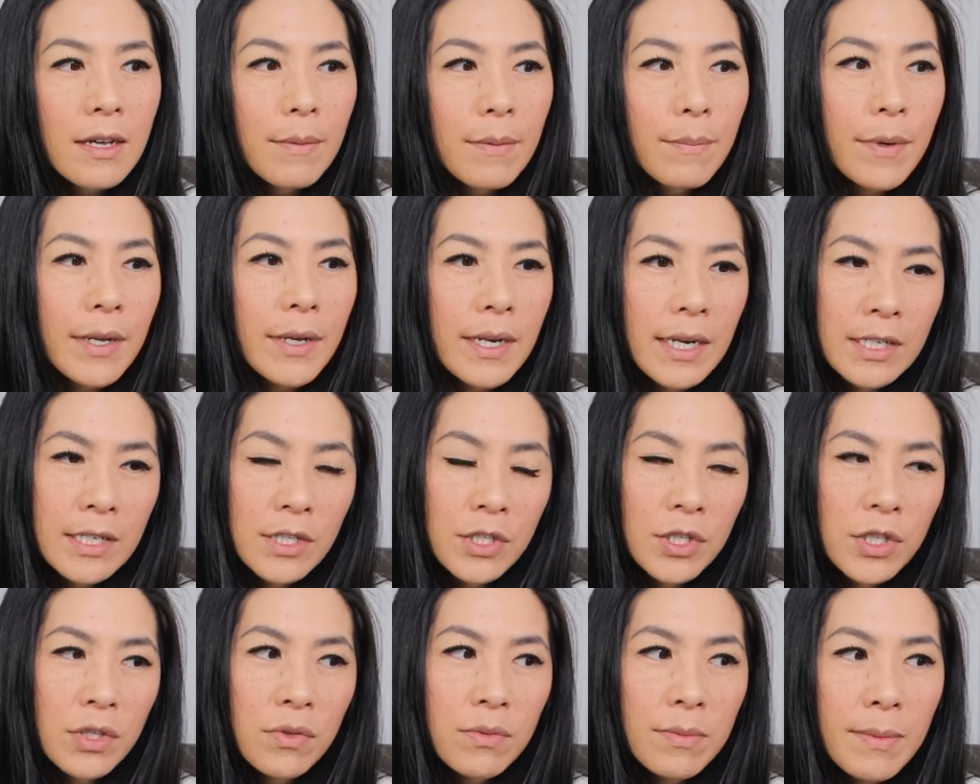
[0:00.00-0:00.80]
But I
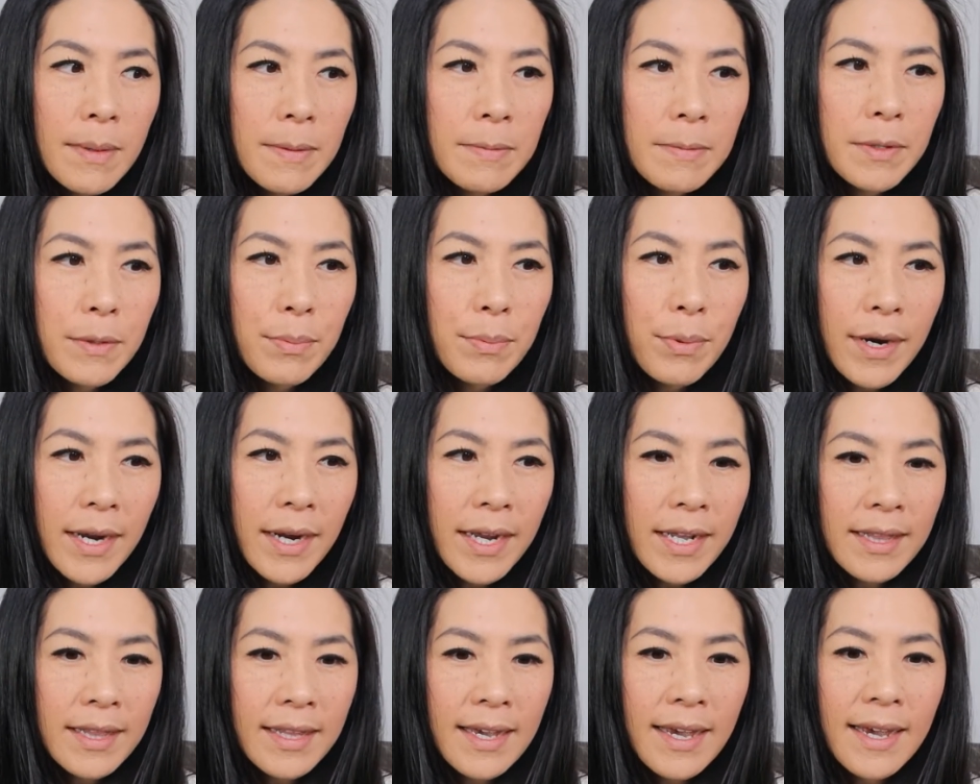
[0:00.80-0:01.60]
just remember
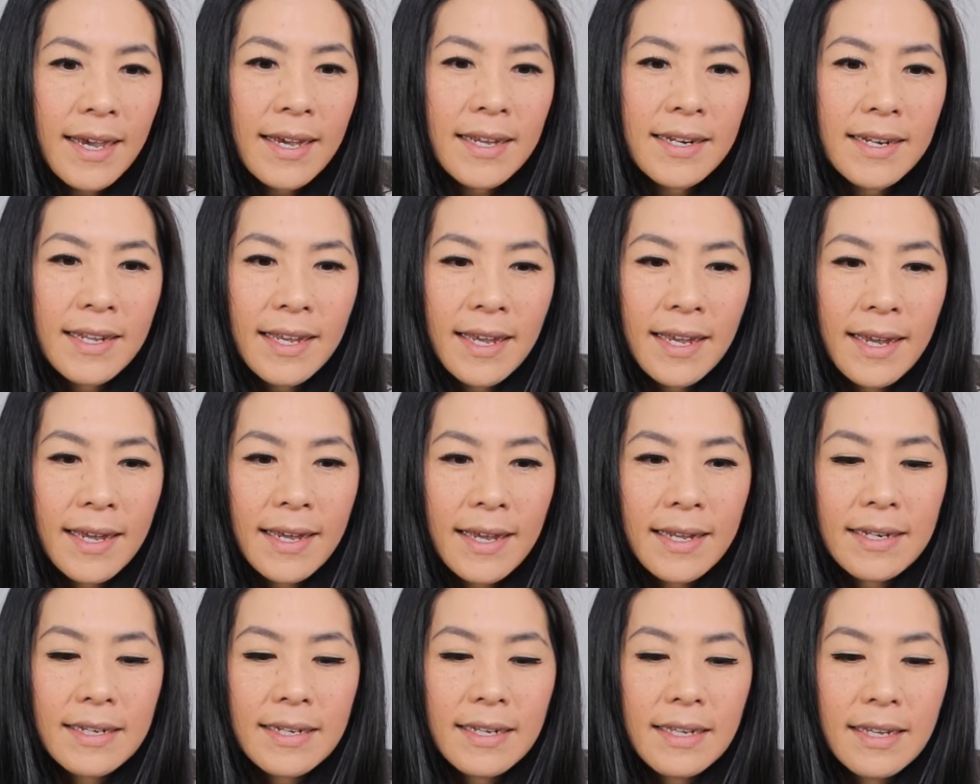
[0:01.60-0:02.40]
praying that,
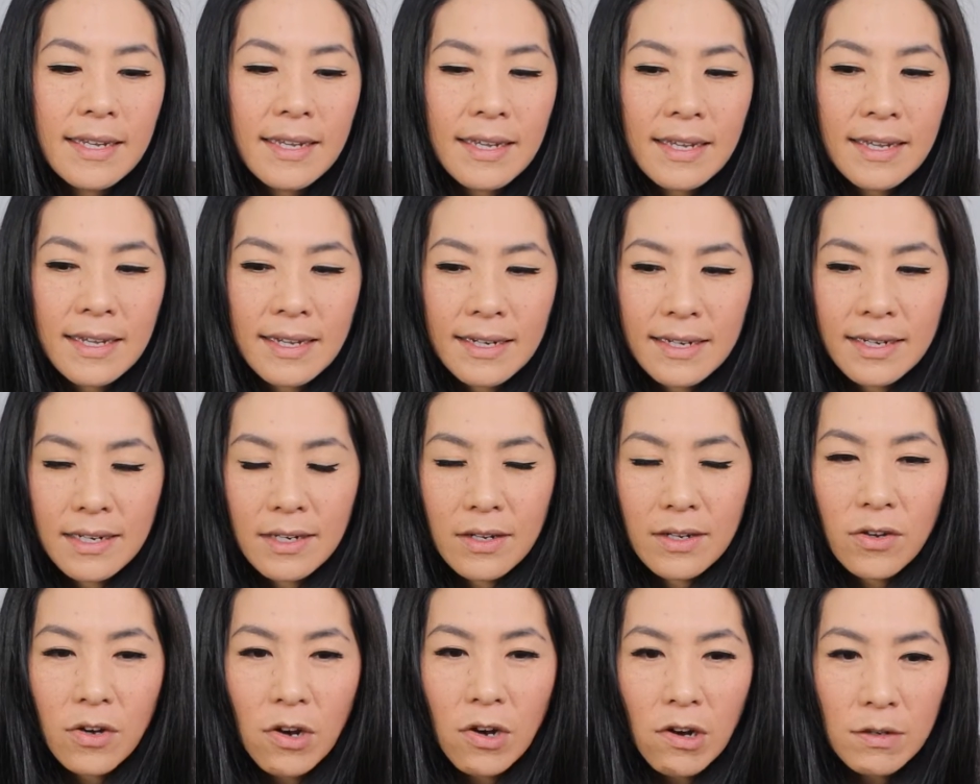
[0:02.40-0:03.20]
and it
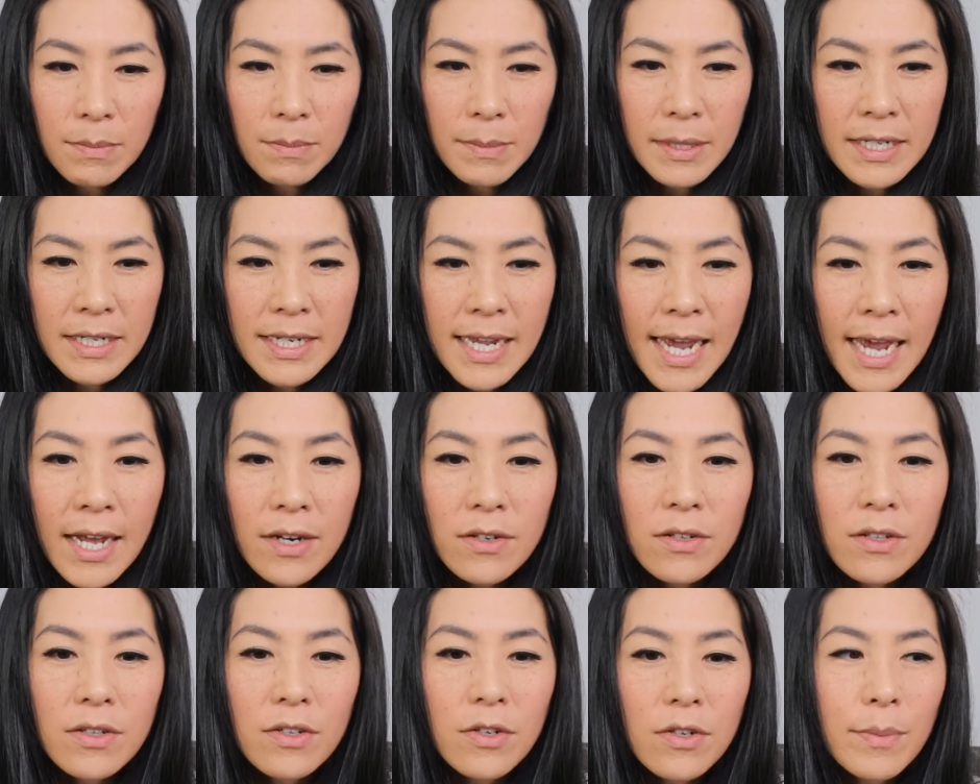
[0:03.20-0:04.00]
calmed me
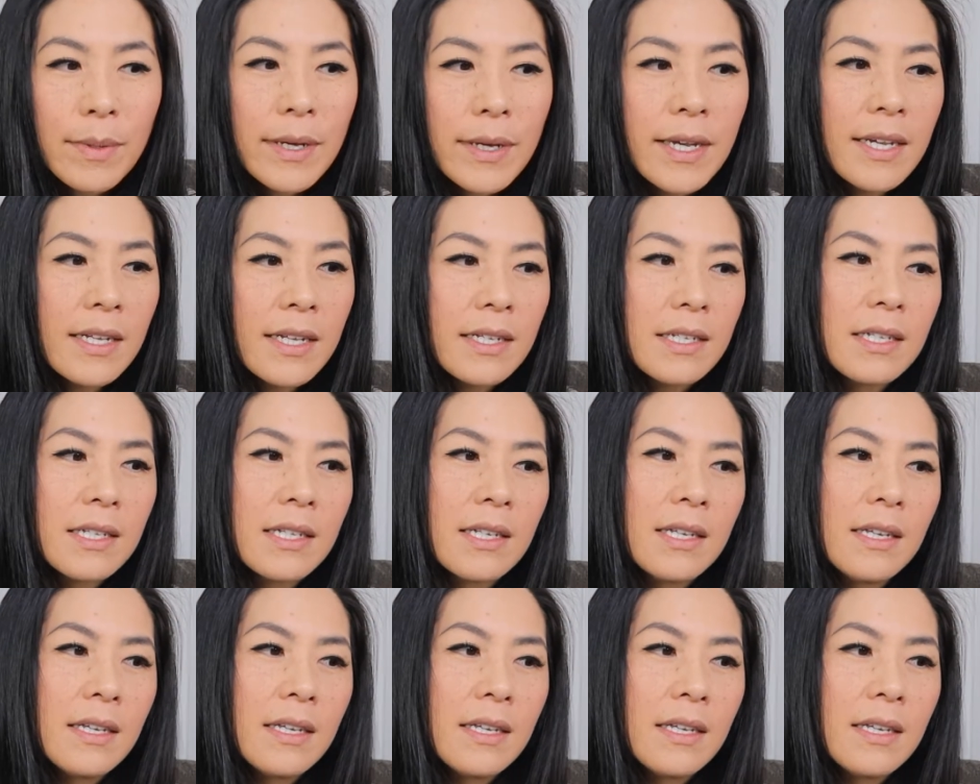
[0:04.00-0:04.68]
down a little bit.